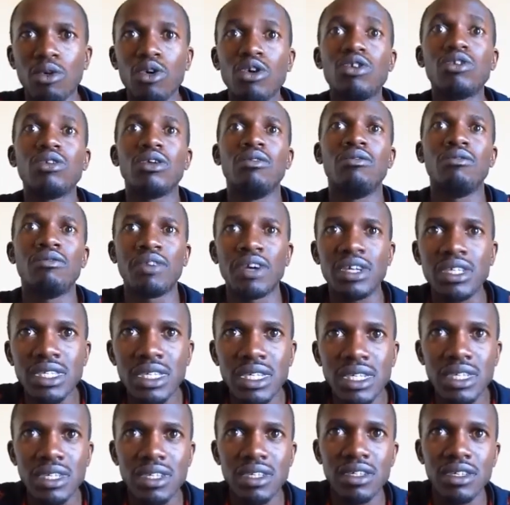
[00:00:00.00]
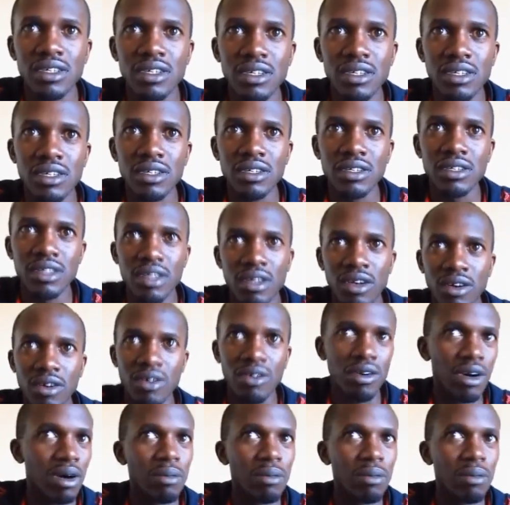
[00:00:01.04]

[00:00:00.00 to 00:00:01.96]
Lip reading: I'm going to invest, you know,